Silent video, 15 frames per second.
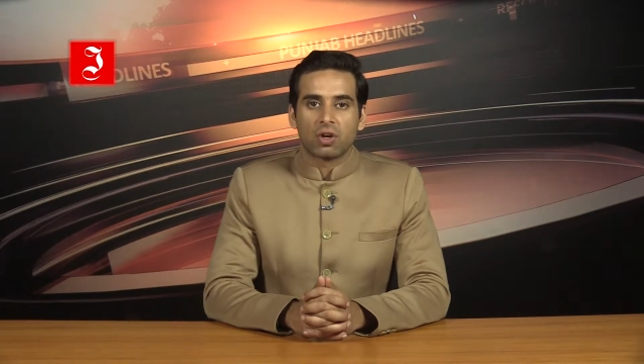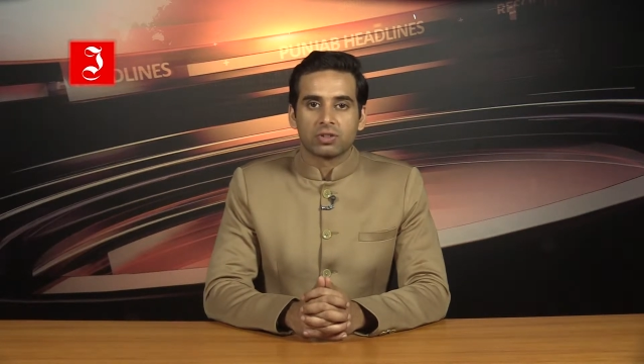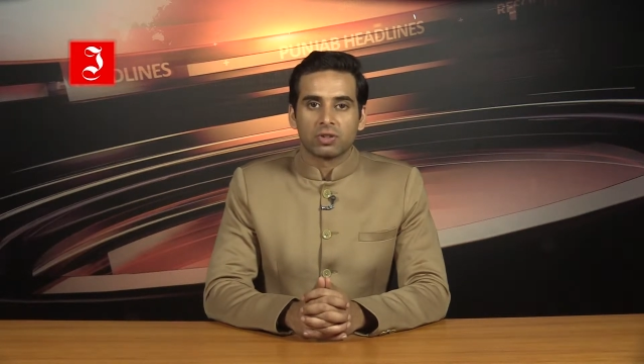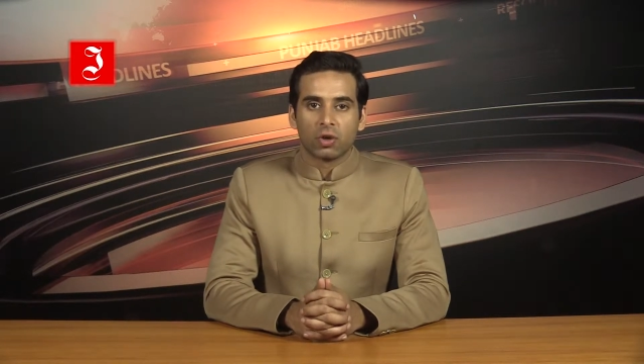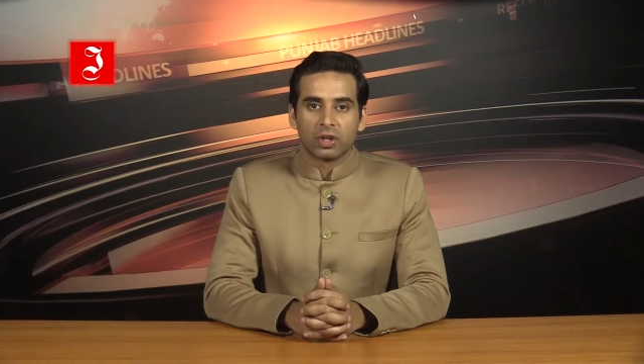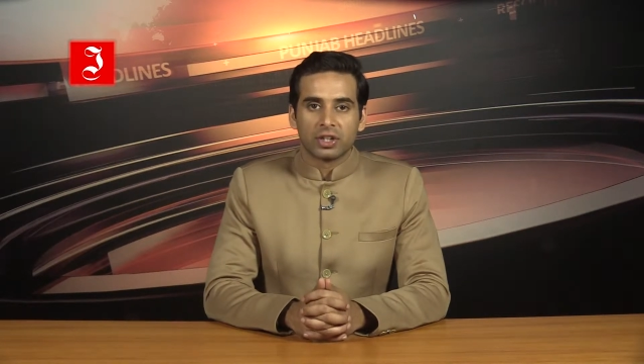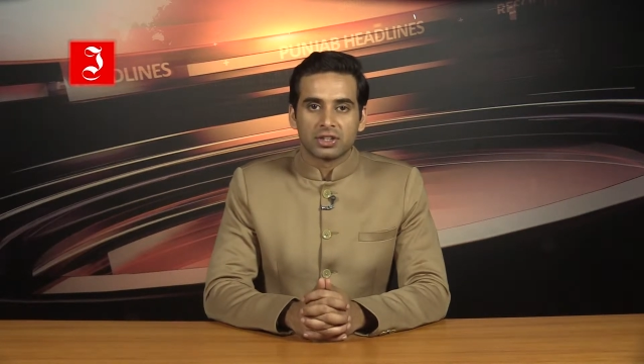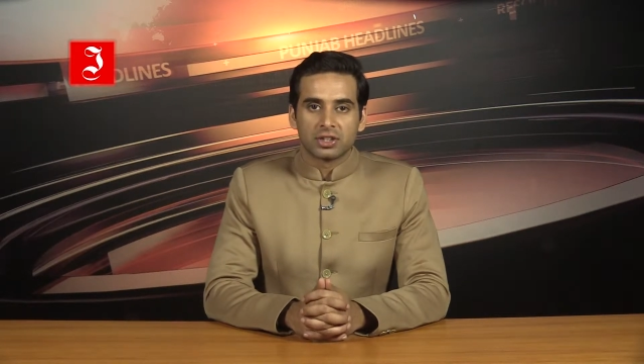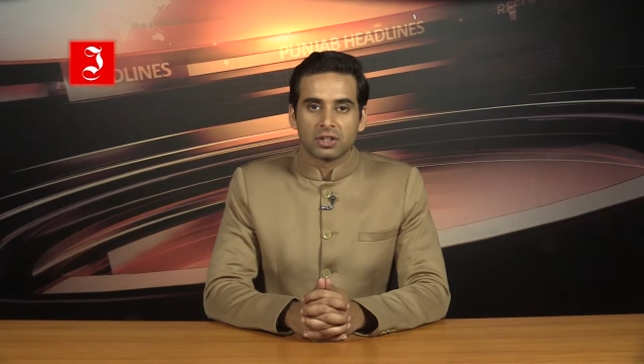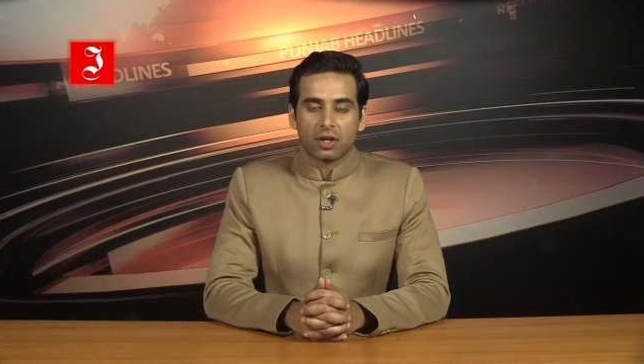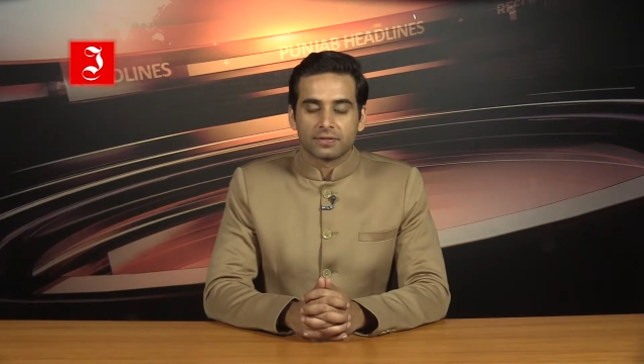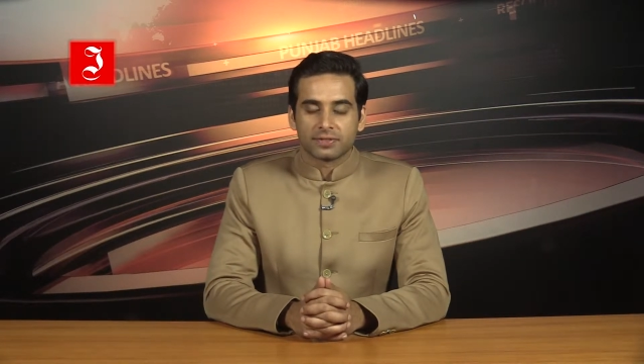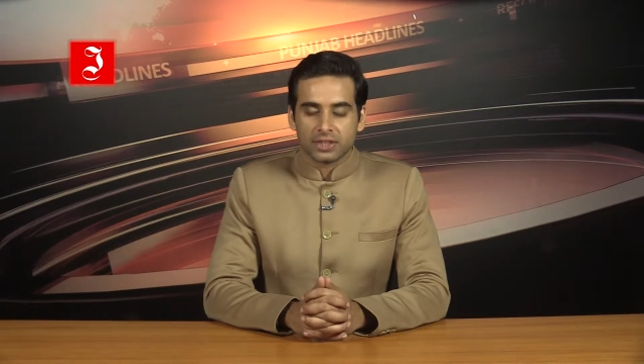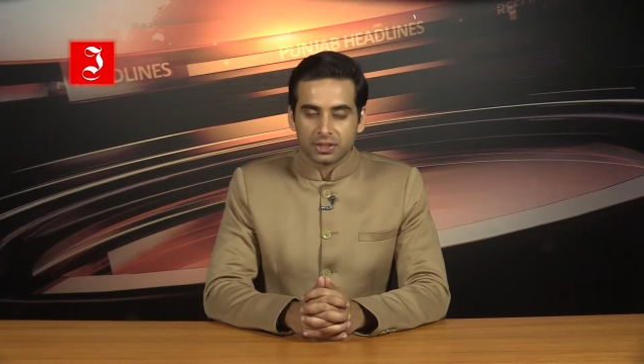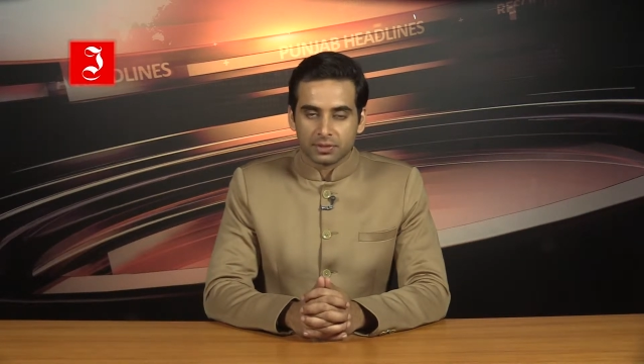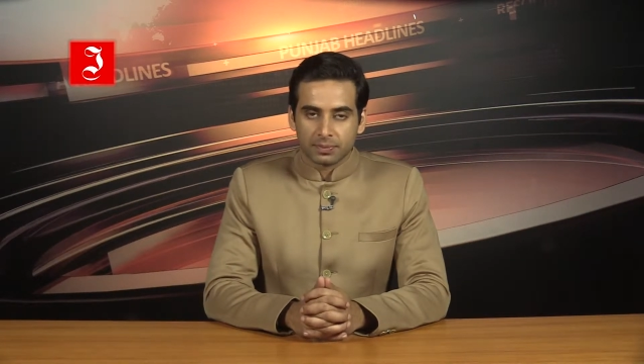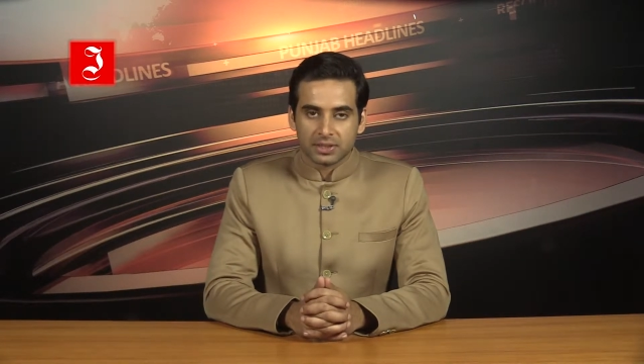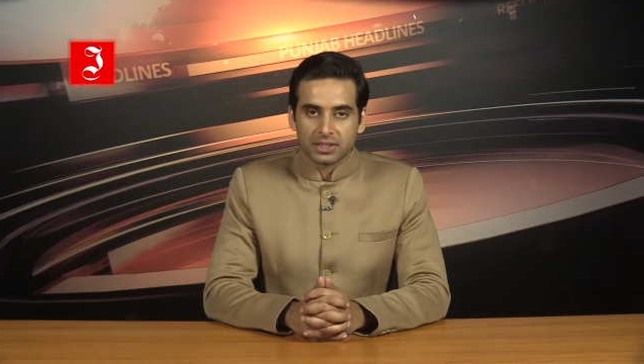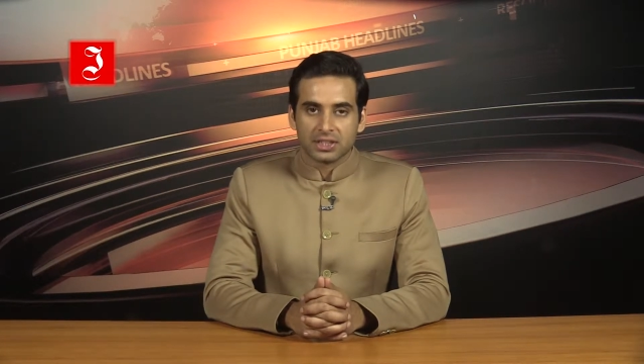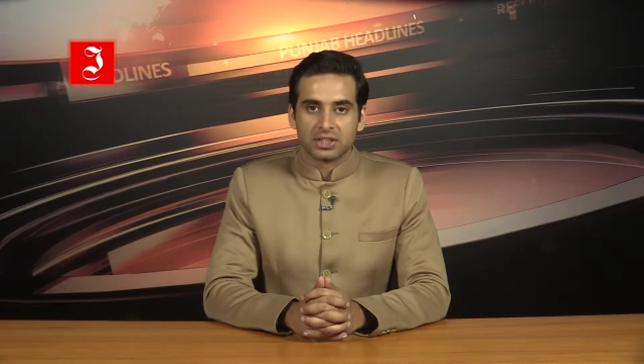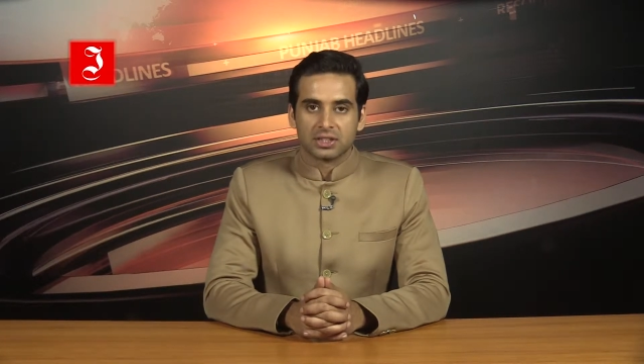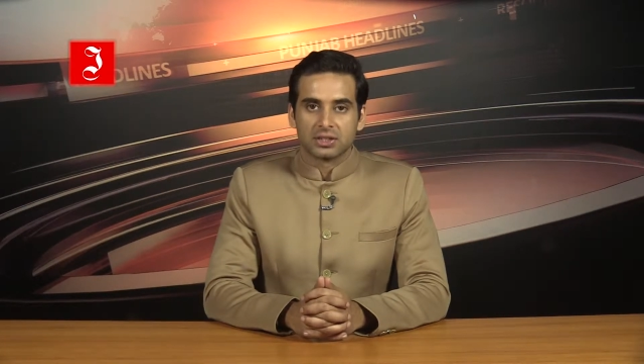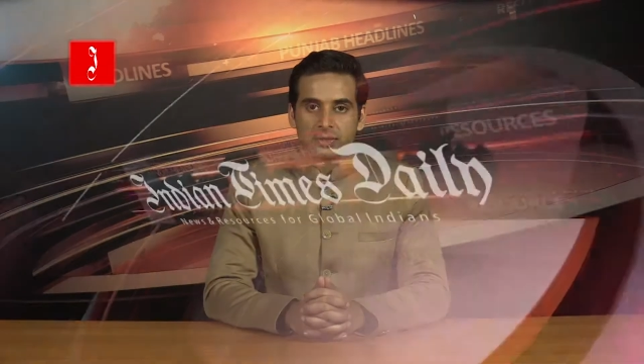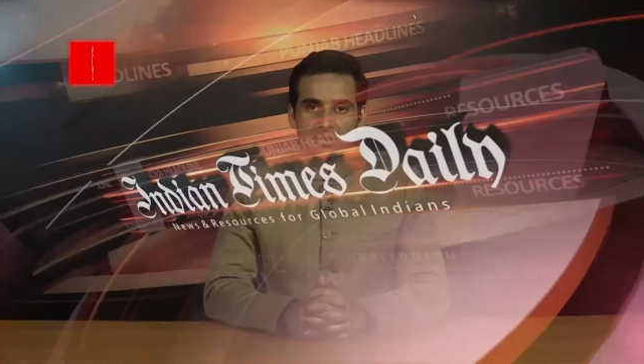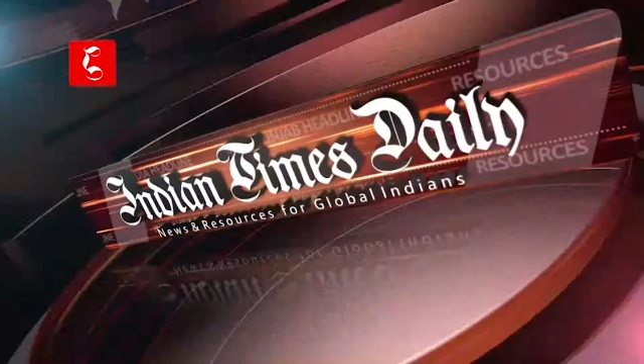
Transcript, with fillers: on the origin of such messages.